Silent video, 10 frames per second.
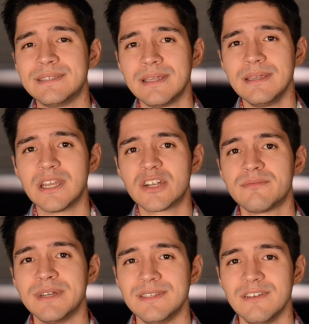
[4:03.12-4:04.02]
taking care of
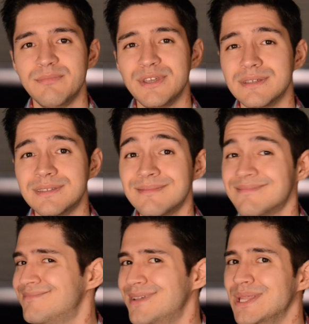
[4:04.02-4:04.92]
myself because,
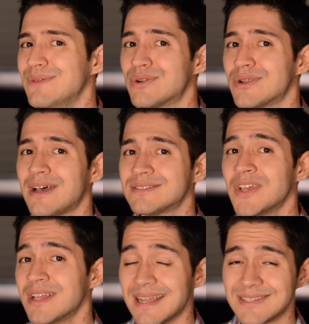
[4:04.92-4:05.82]
believe it or not,
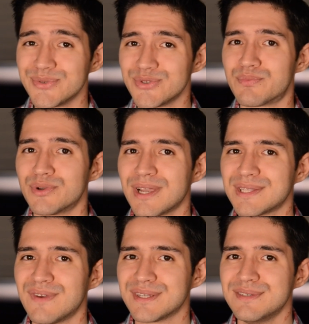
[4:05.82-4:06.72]
that's also a
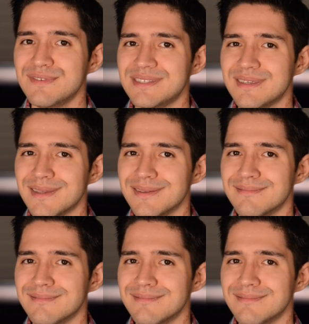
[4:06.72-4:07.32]
productive activity.